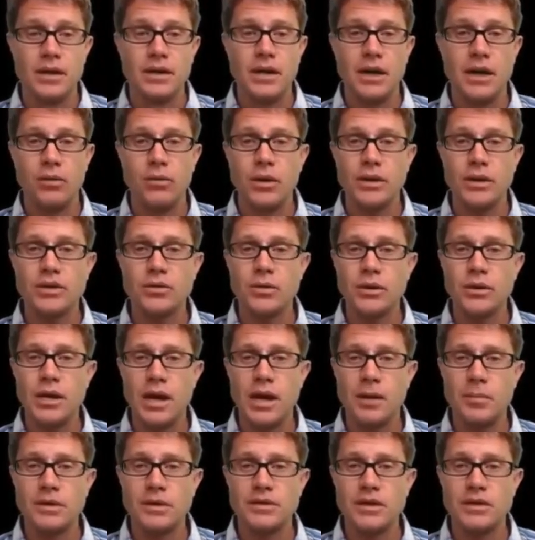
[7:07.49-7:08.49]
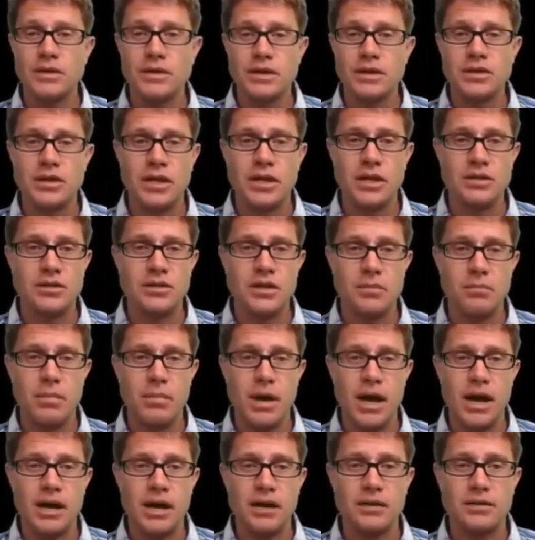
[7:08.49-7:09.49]
Now watch what happens as I change the
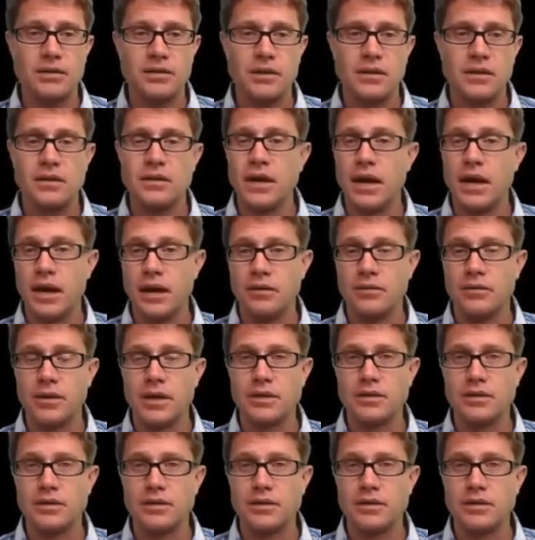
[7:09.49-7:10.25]
mass now.